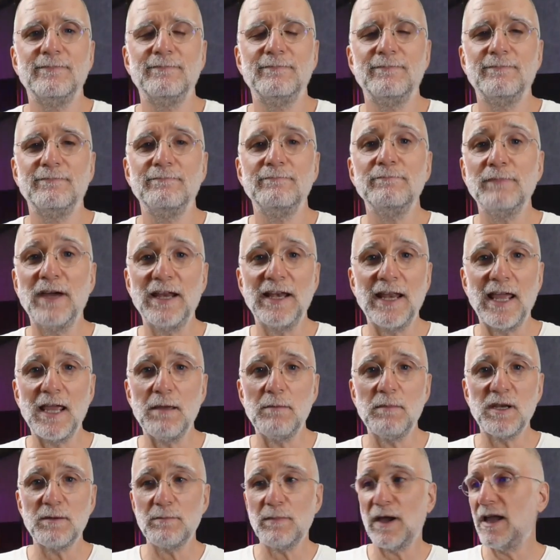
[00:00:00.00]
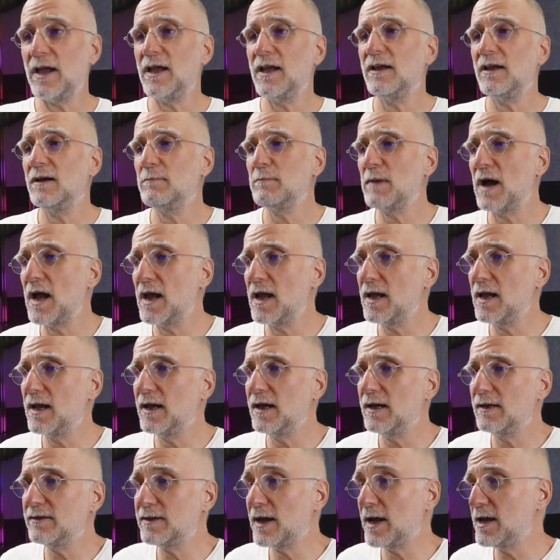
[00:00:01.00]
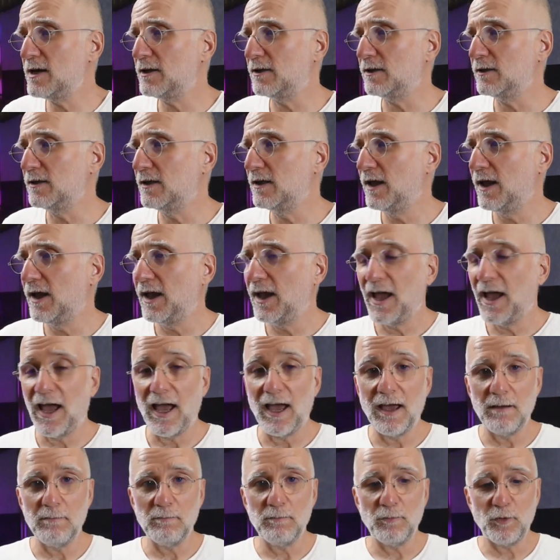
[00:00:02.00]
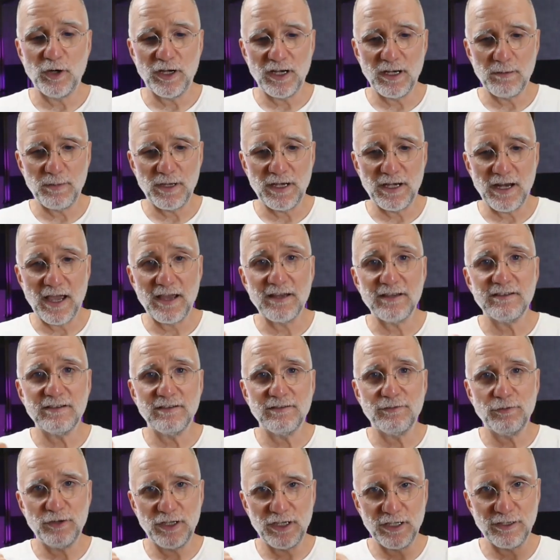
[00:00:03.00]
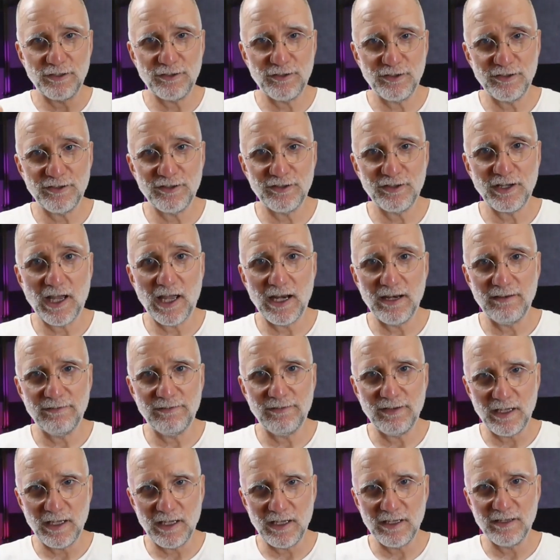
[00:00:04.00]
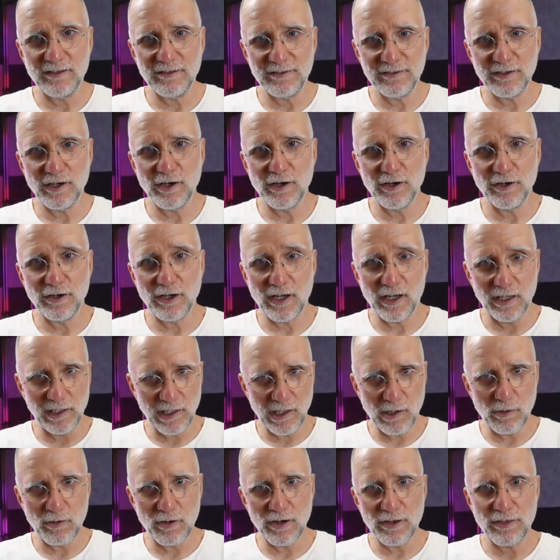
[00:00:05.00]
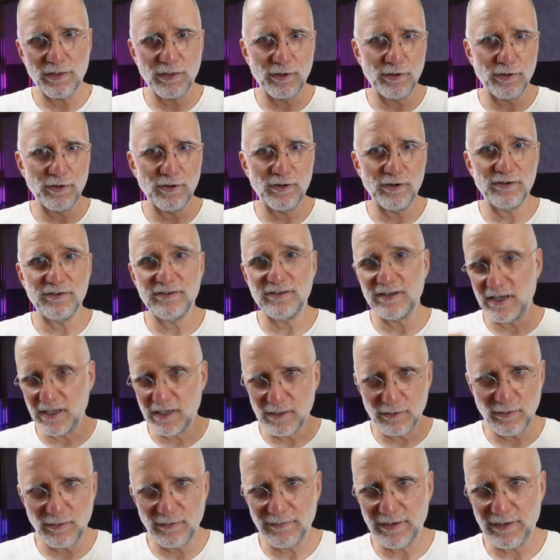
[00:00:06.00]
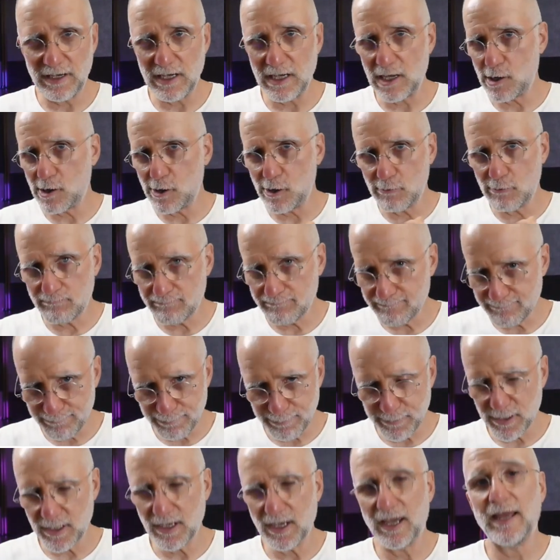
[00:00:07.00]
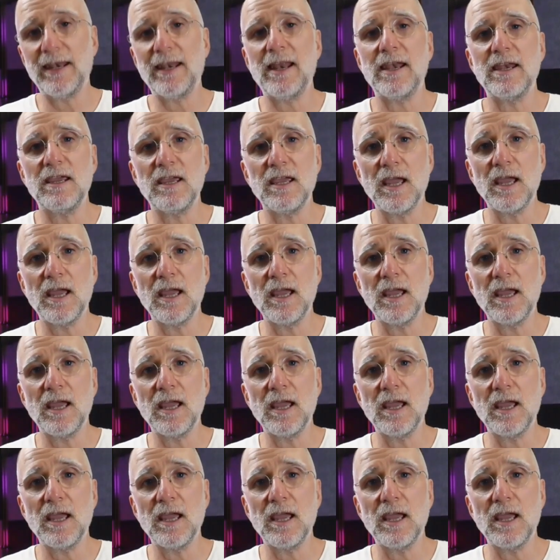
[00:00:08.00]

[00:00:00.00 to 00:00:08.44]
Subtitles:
my name and my title. Wouldn't it be nice if we could just kind of insert a lower thirds into a video at any